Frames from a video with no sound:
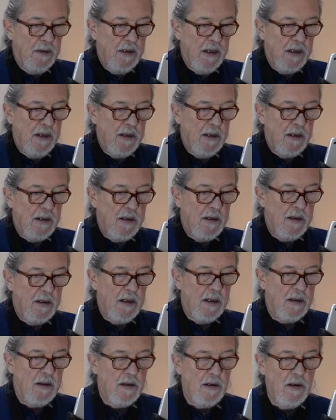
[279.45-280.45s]
This is a
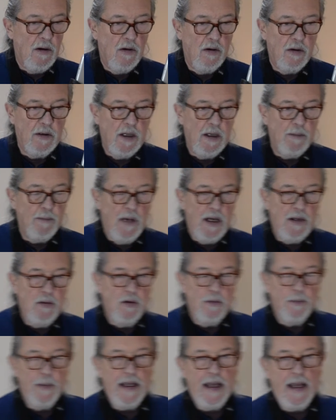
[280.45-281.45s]
song that my
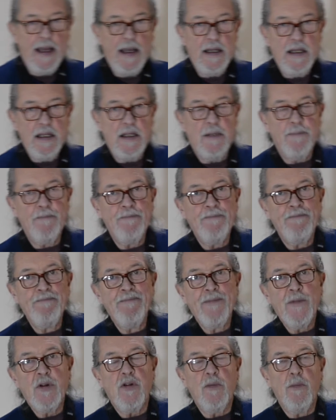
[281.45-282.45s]
old mate Eddie,
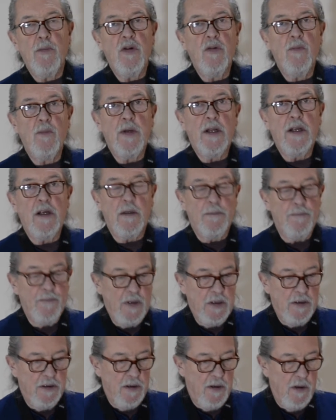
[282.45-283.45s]
trombone player,
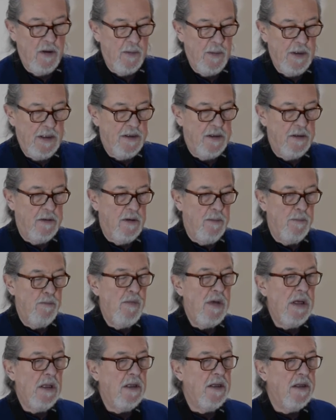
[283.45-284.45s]
introduced me to a
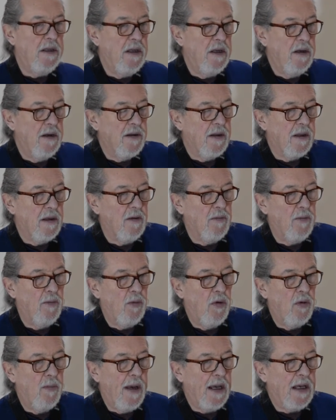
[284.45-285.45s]
million years ago when
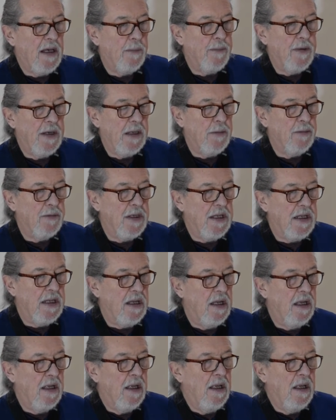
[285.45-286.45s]
we were back up in Aberdeen.